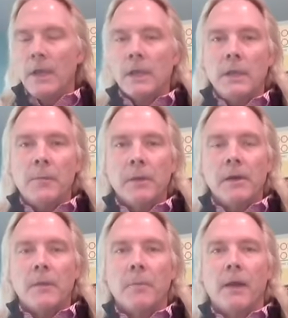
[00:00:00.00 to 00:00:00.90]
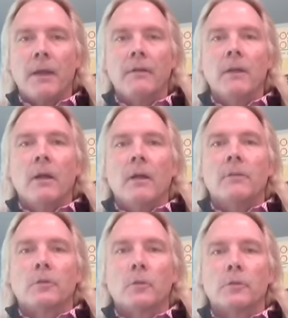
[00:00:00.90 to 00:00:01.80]
keeping up on
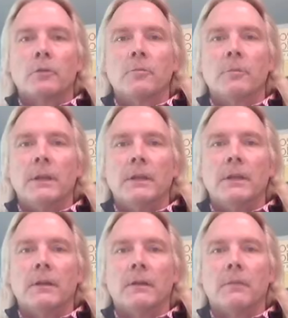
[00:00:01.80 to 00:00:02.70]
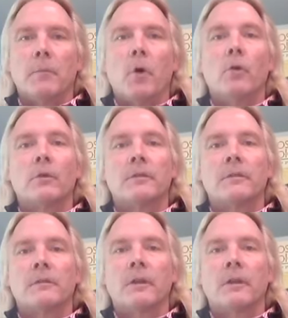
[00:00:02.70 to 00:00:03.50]
social media posts,